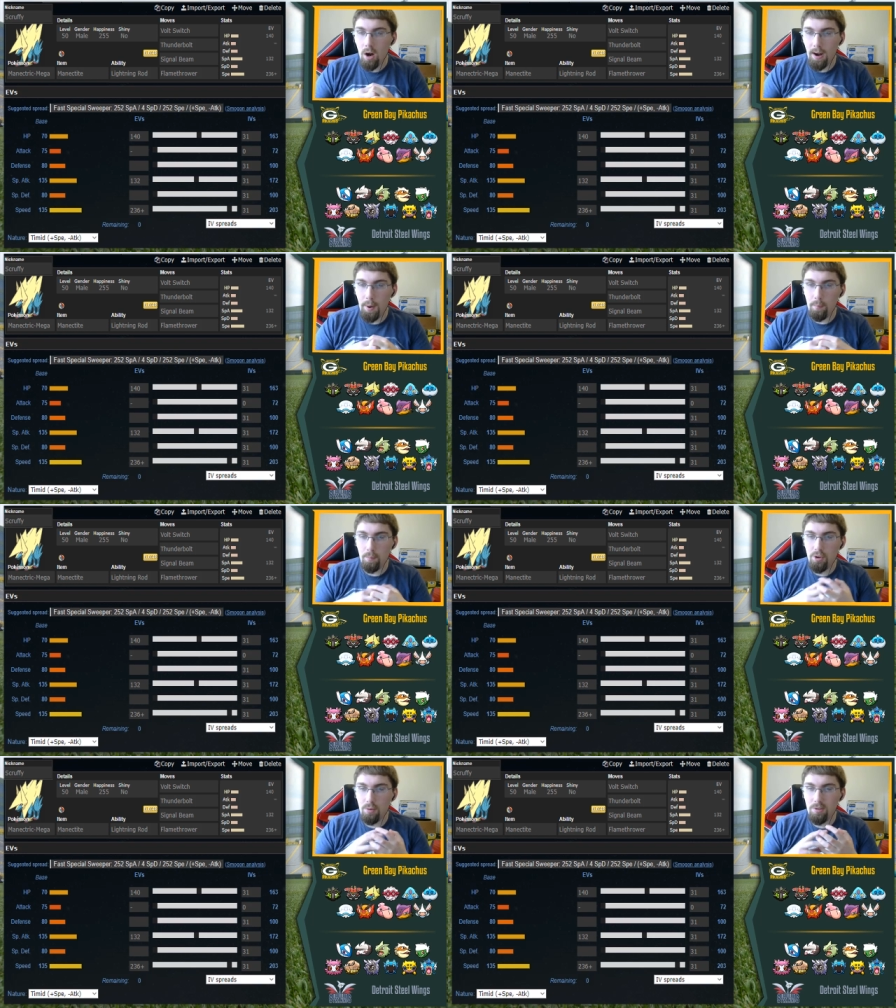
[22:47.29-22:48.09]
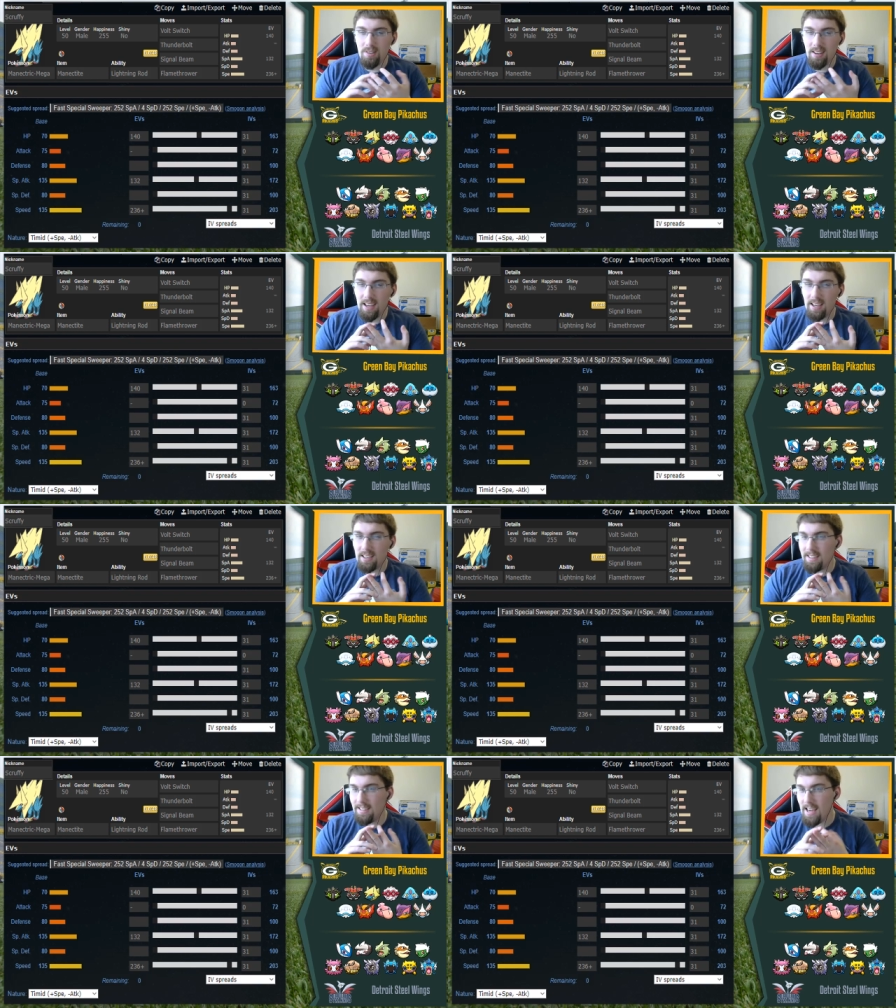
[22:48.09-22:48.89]
Um, so I'm just like,
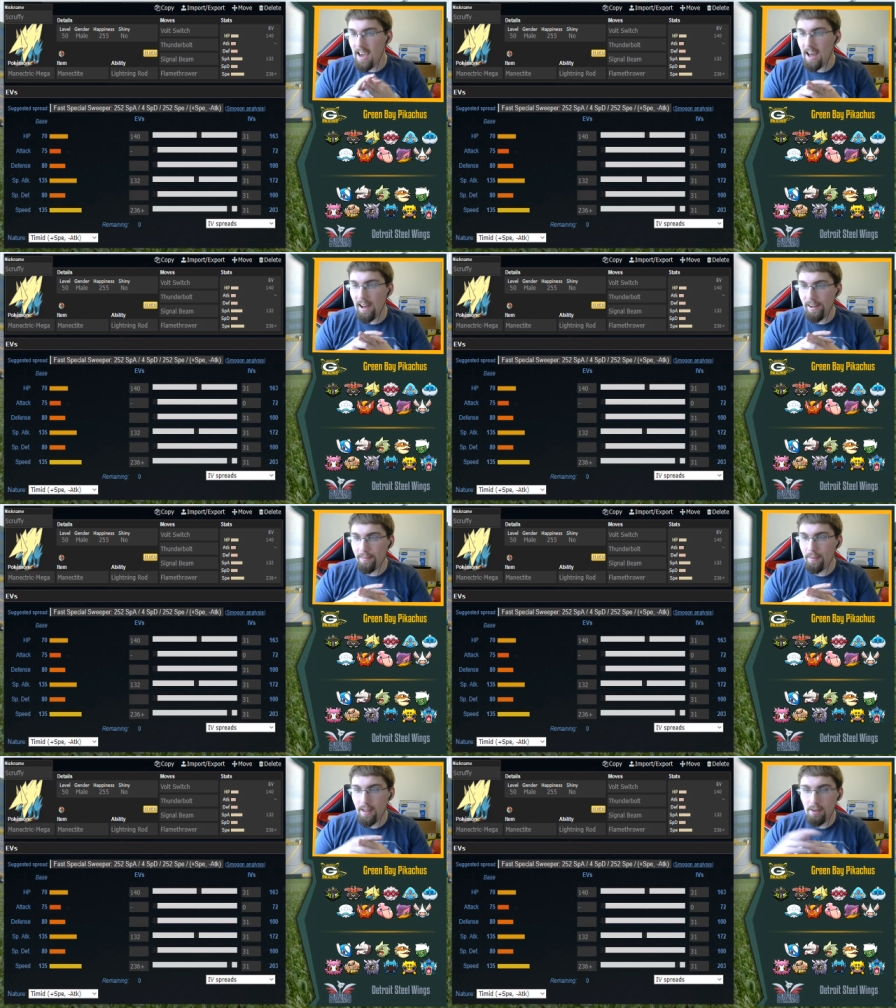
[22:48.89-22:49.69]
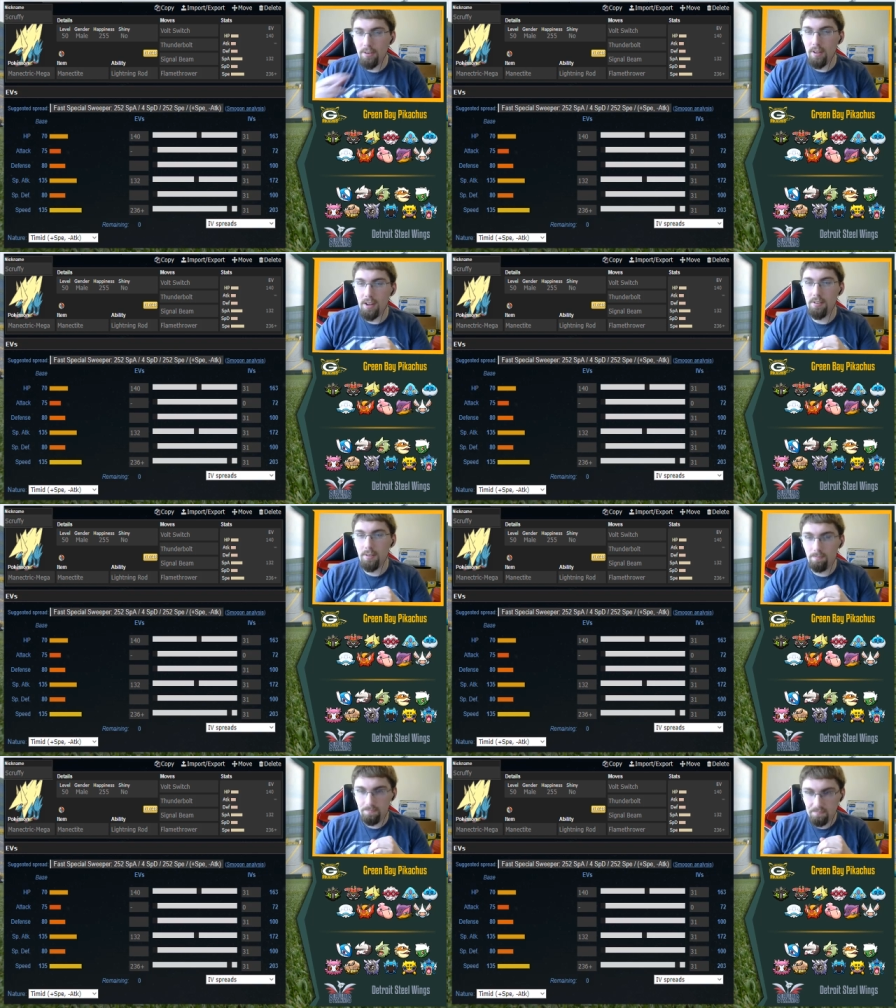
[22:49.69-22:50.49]
yeah, let's, let's